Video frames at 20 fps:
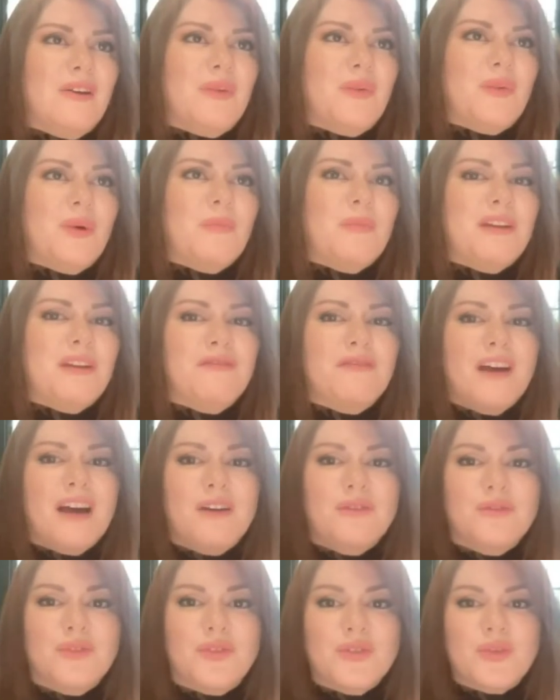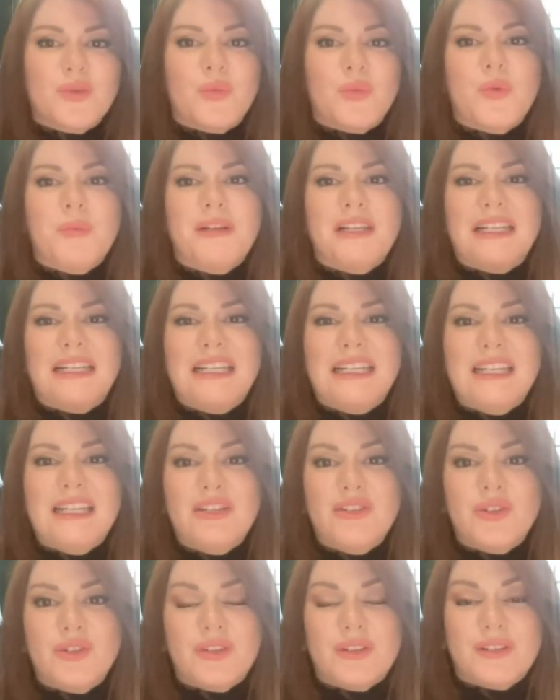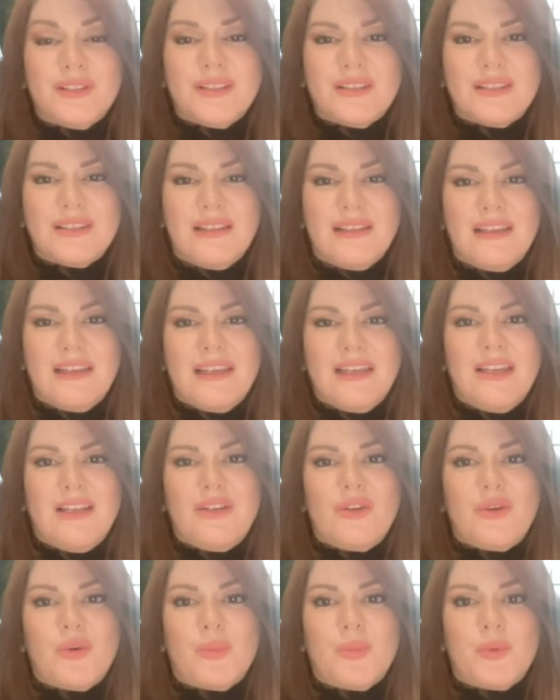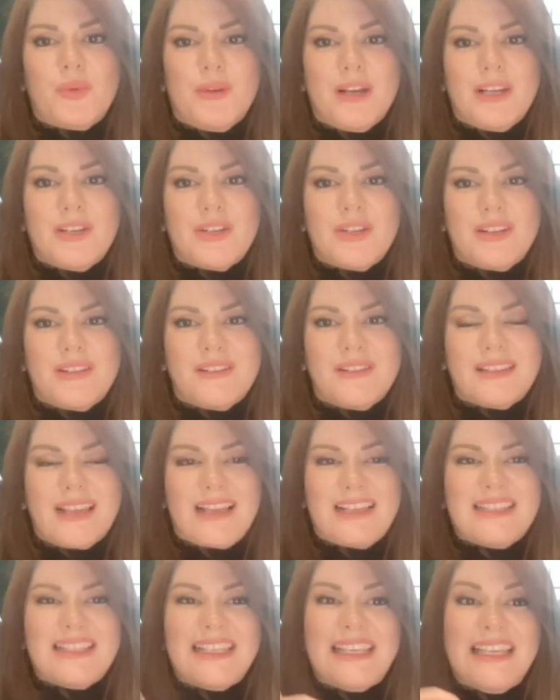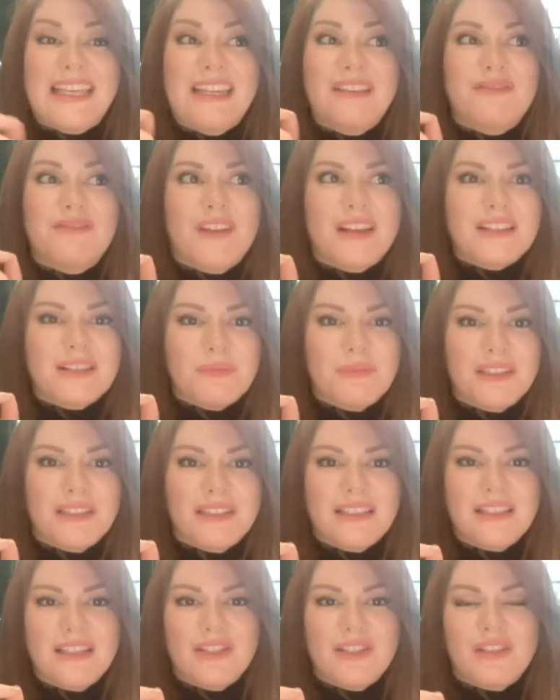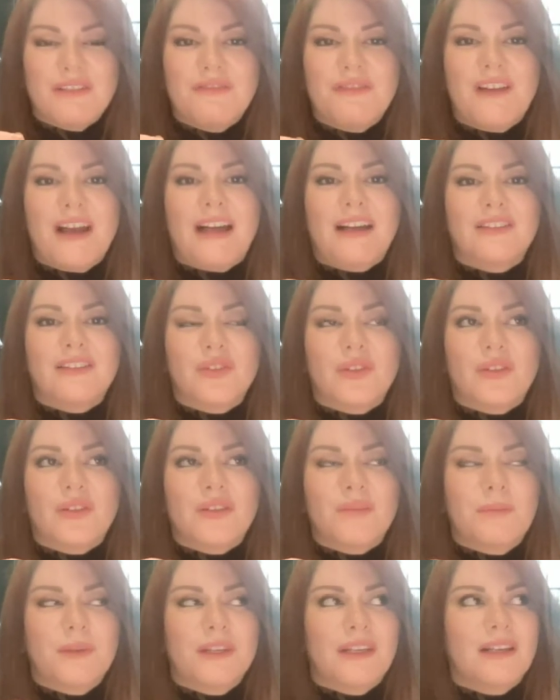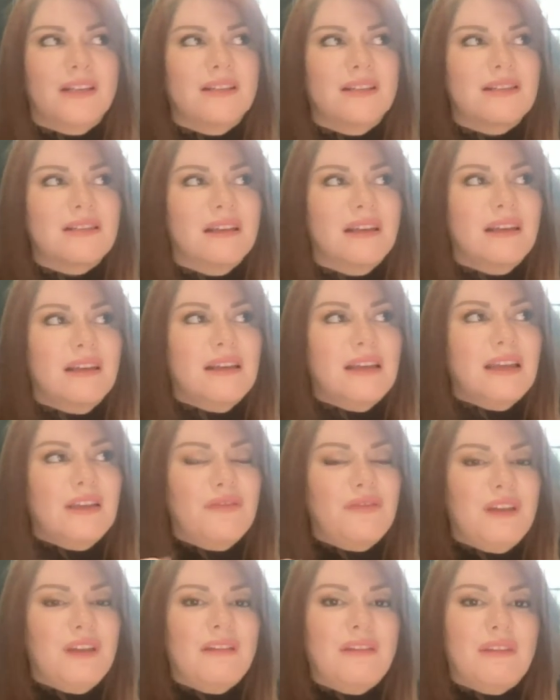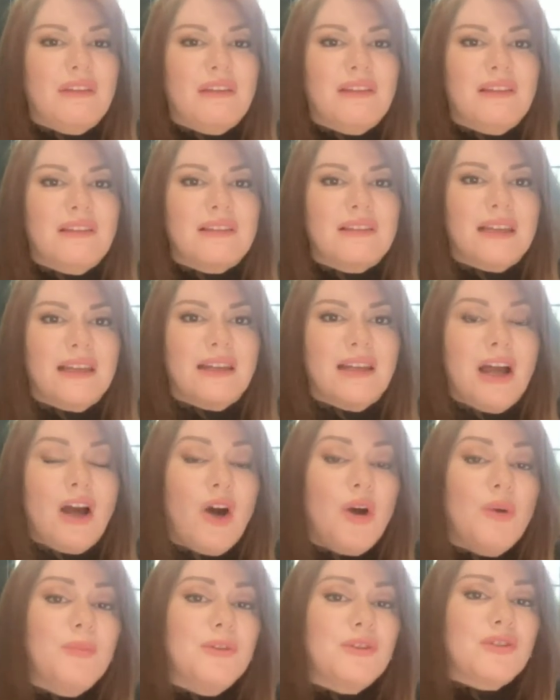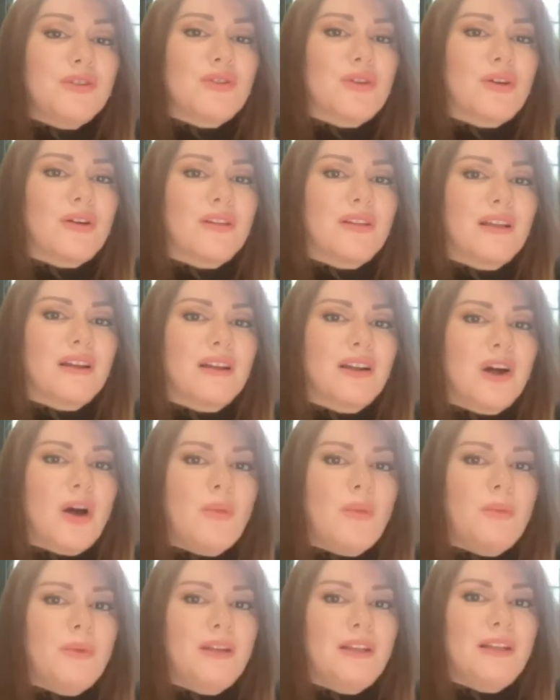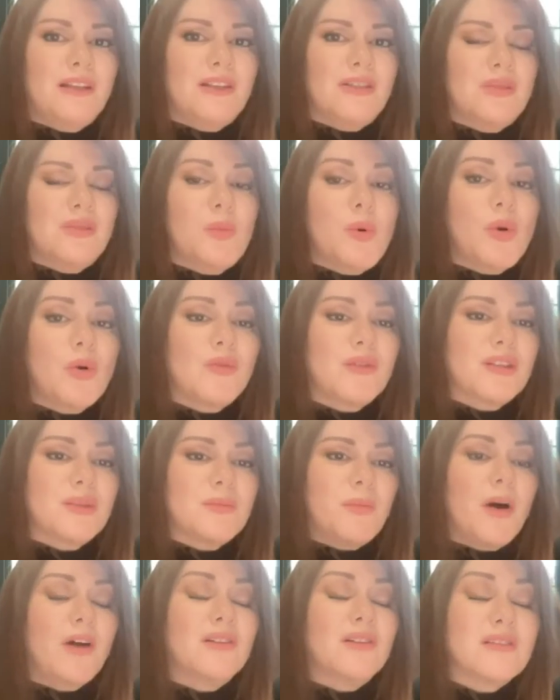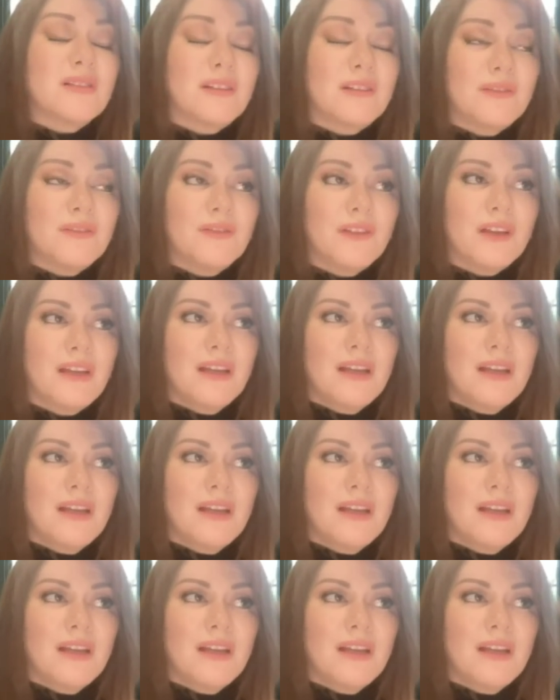women founders or women leaders in corporations as key investment decision factor, because if anything, this can help ensure that a company is more responsive